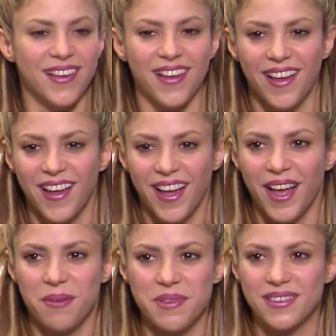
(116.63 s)

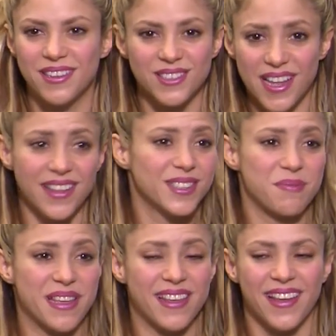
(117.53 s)
I mean, Gazelle is
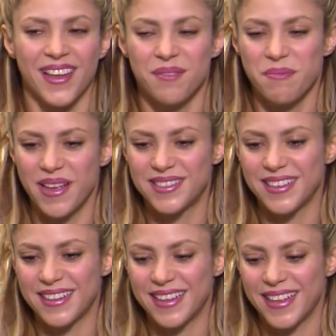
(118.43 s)
me,
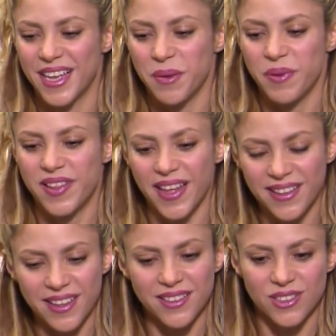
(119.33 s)
basically. But then
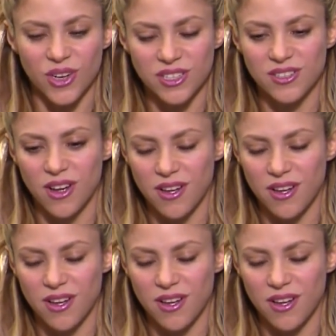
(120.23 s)
they started